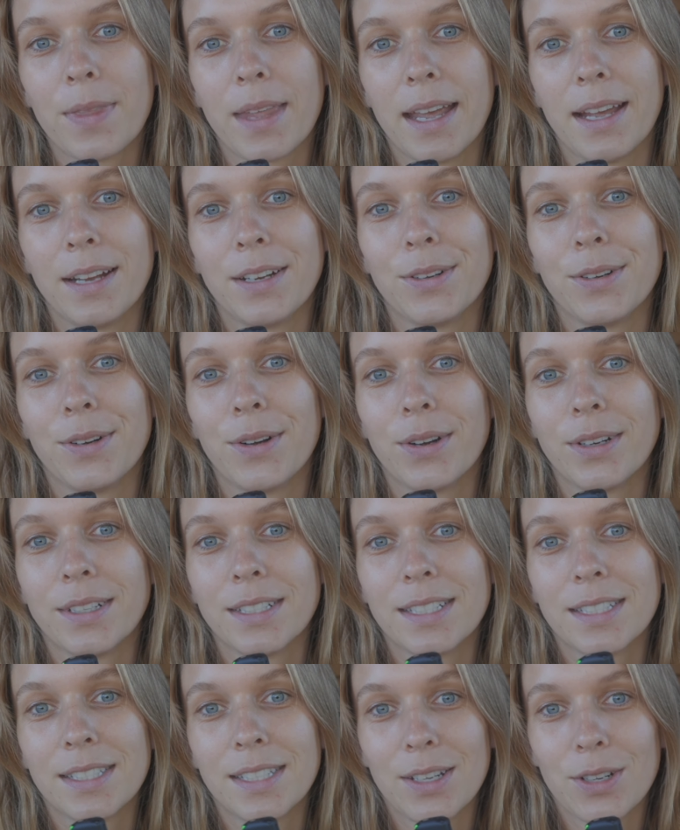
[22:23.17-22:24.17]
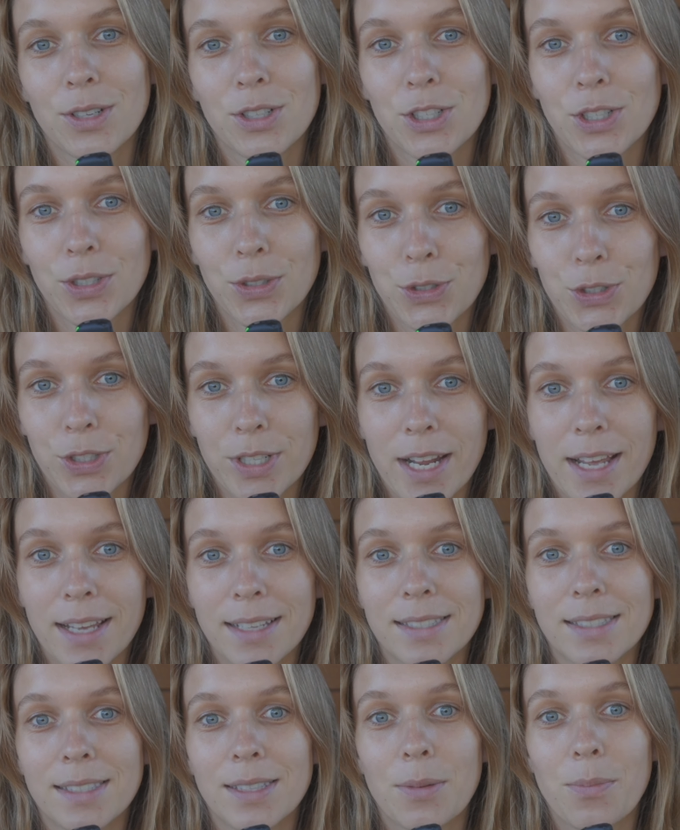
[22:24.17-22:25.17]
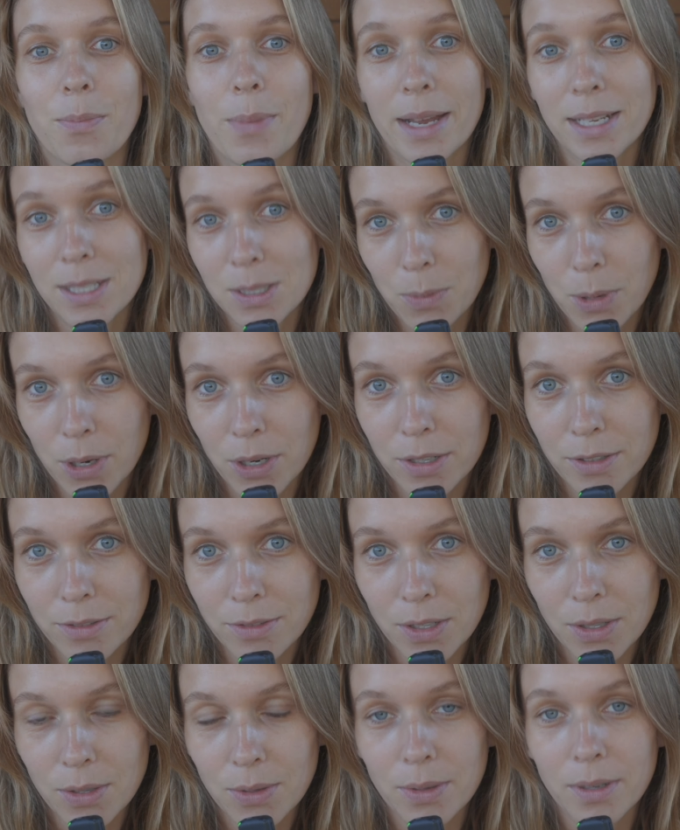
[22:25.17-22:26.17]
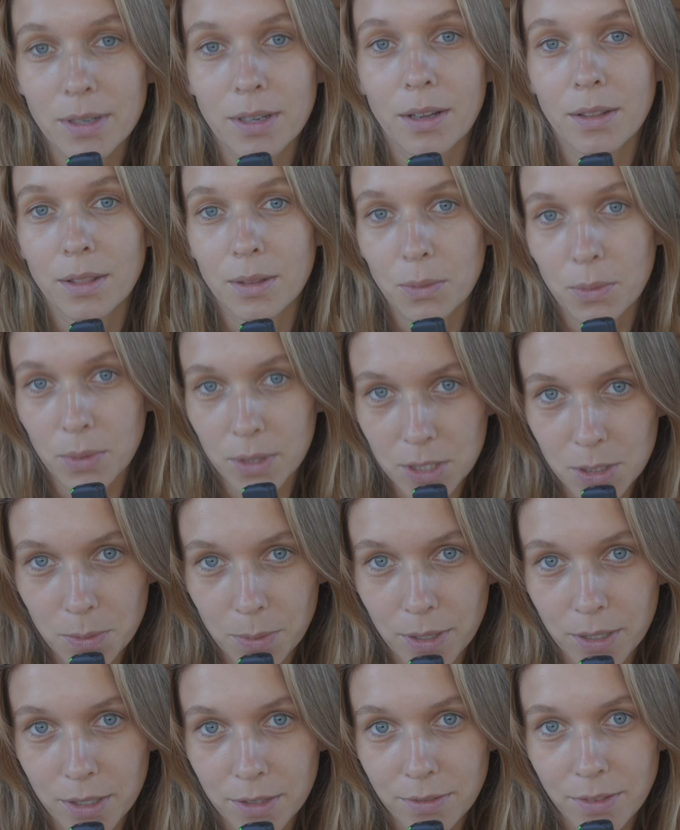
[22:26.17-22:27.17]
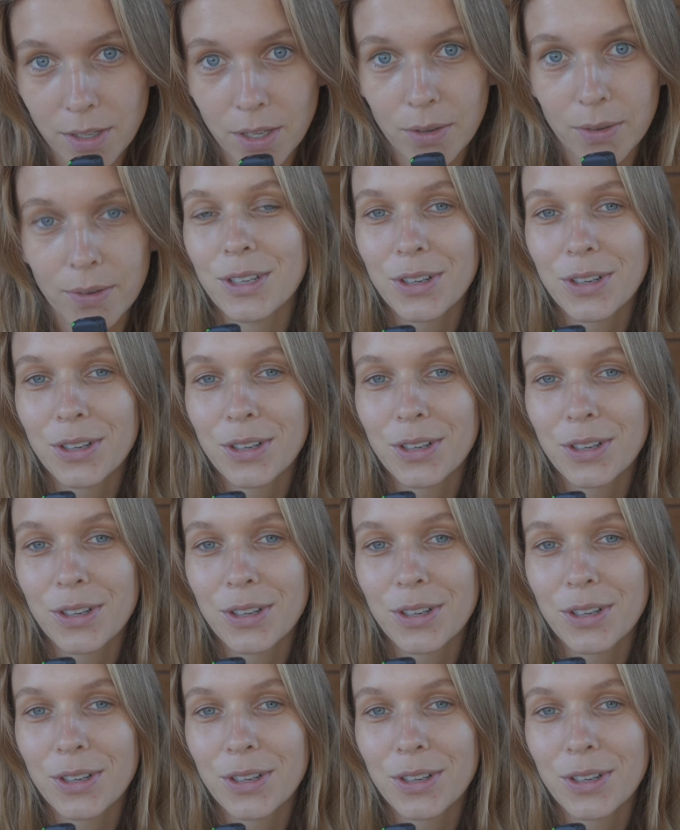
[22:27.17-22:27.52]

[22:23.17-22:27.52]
and who are going to see your children as the best part of you and not the worst part of you.